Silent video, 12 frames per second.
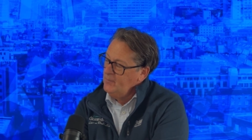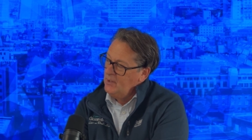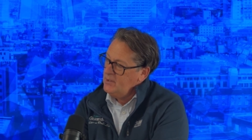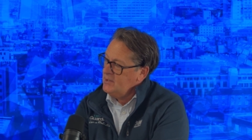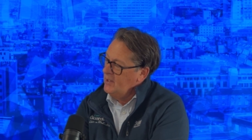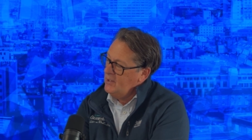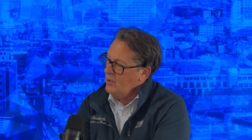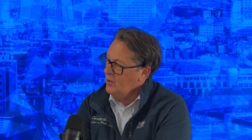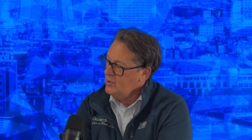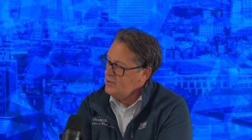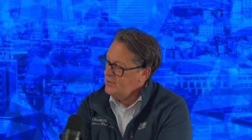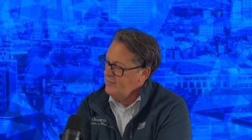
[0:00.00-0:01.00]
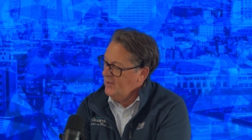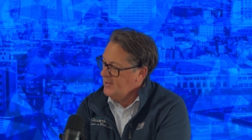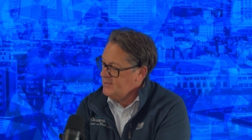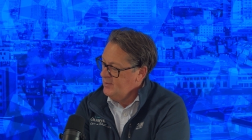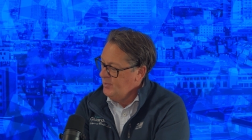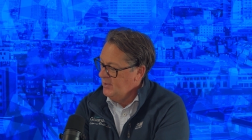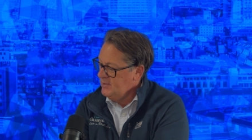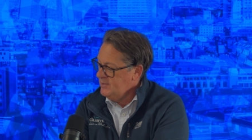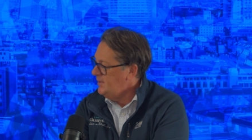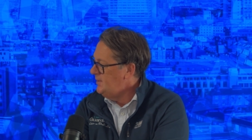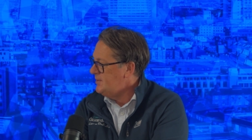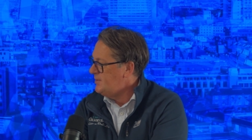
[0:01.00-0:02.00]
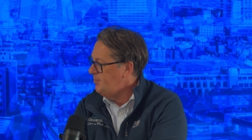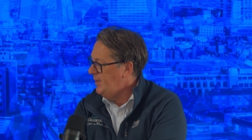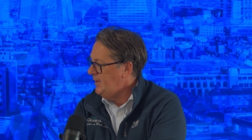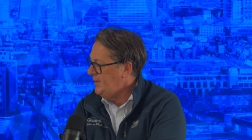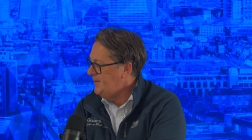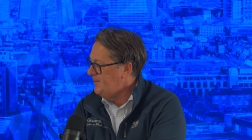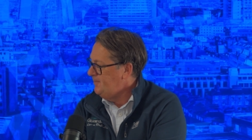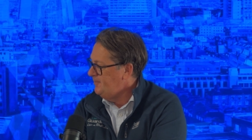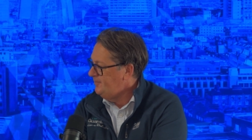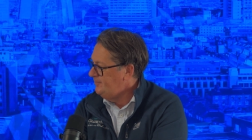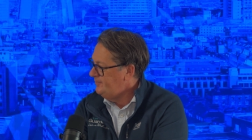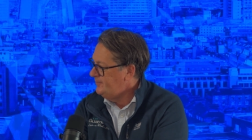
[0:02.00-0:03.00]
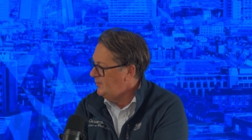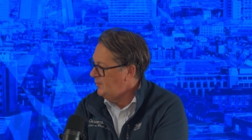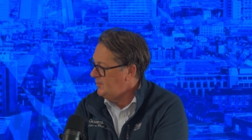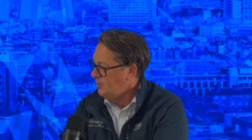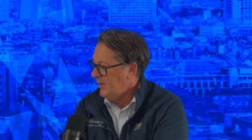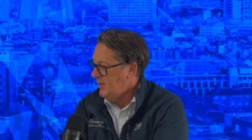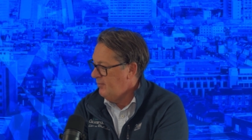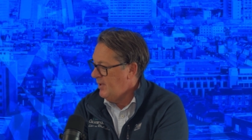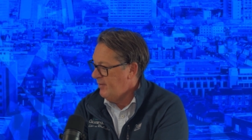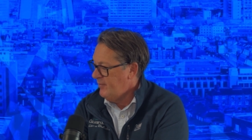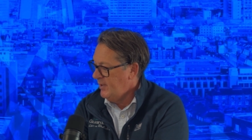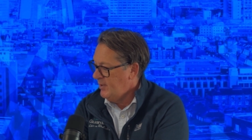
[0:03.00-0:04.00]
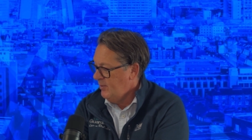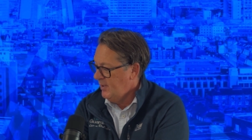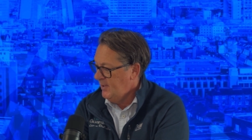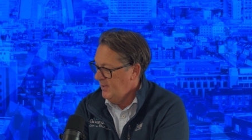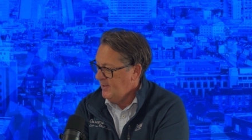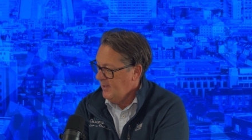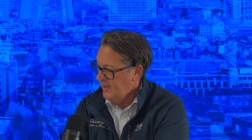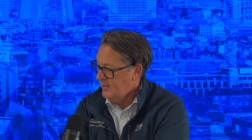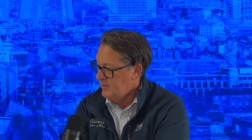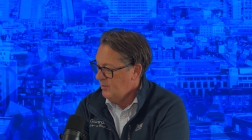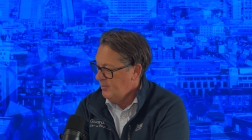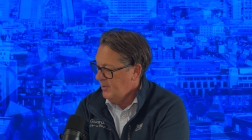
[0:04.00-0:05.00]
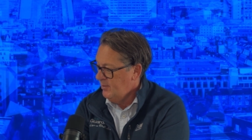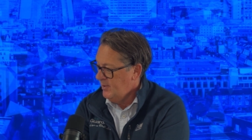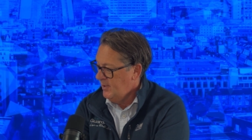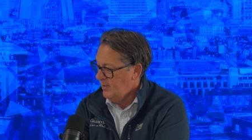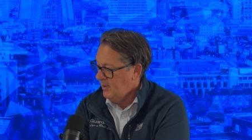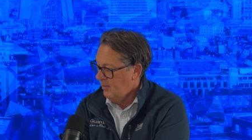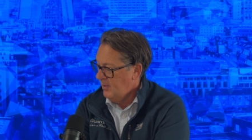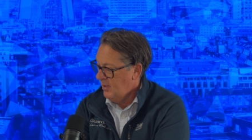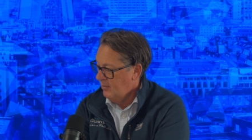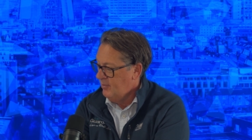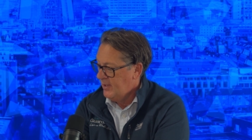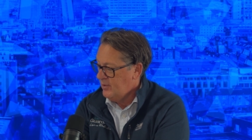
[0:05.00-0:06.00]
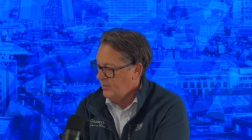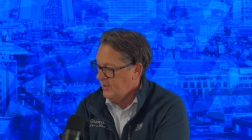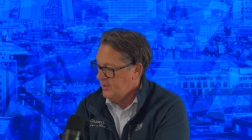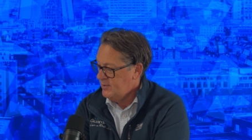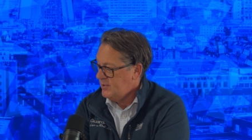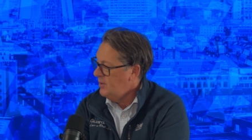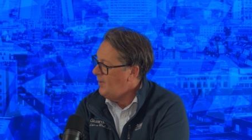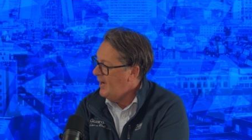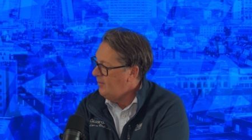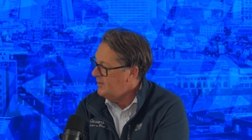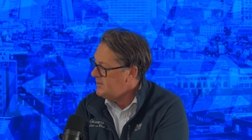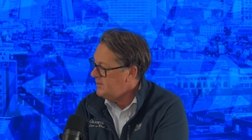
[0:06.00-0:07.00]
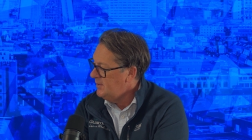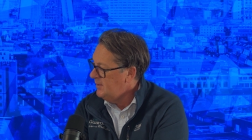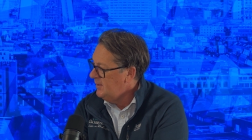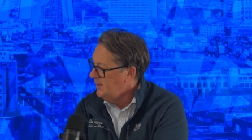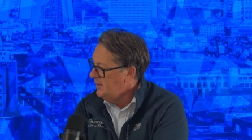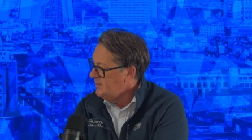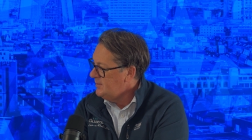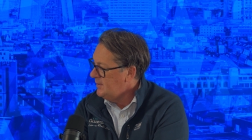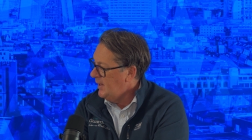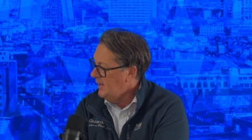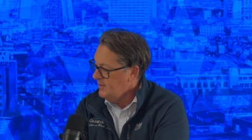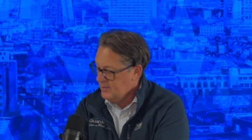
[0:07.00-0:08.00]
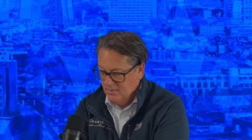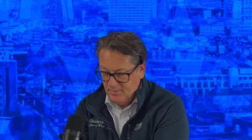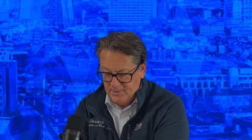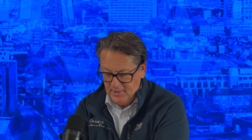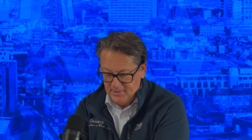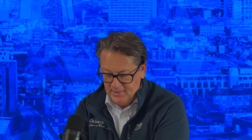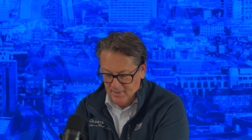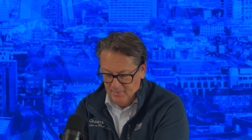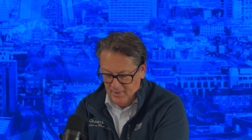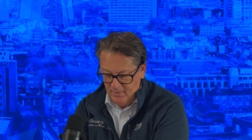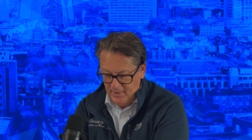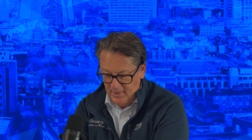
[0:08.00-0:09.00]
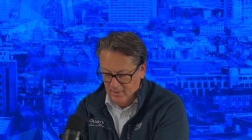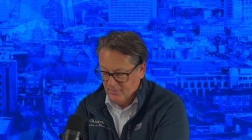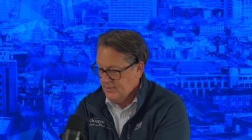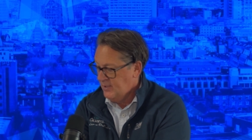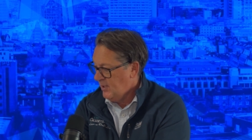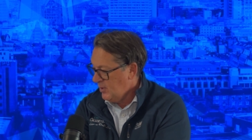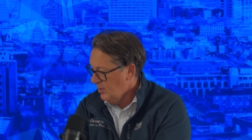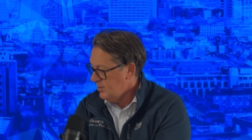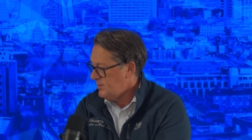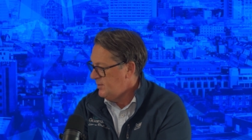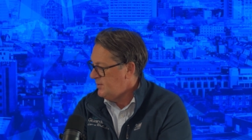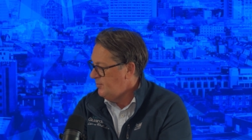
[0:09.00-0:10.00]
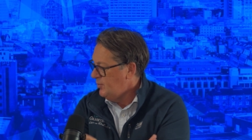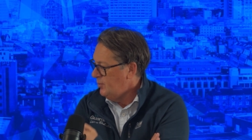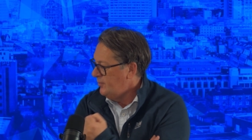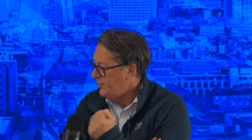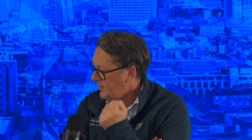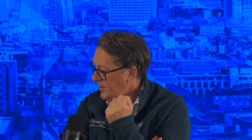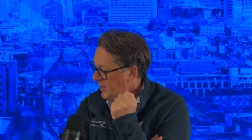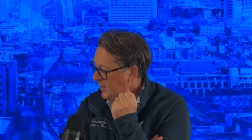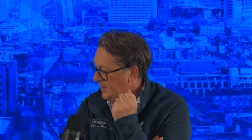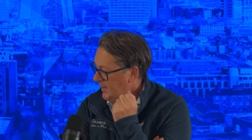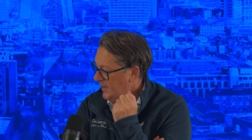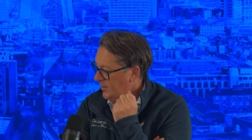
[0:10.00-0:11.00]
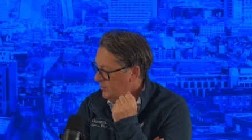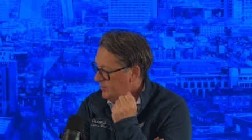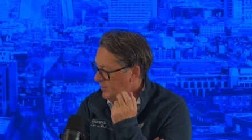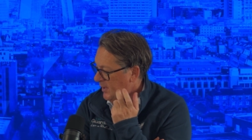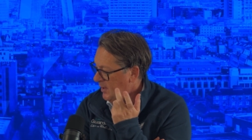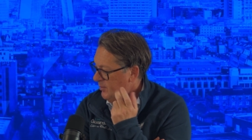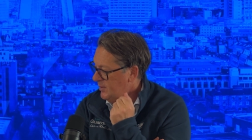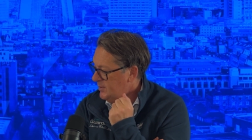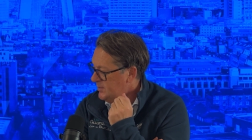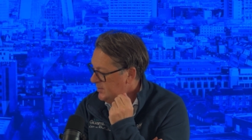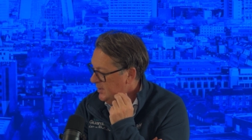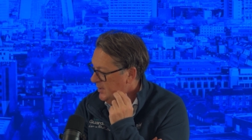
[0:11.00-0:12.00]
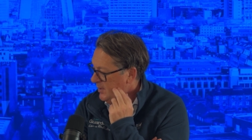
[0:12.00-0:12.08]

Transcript: I'd say cost, flexibility, and speed. So we can react really quickly, get into a building. Well, our record is two hours to get into protecting a building. Obviously, the cost is important for the landlords and the owners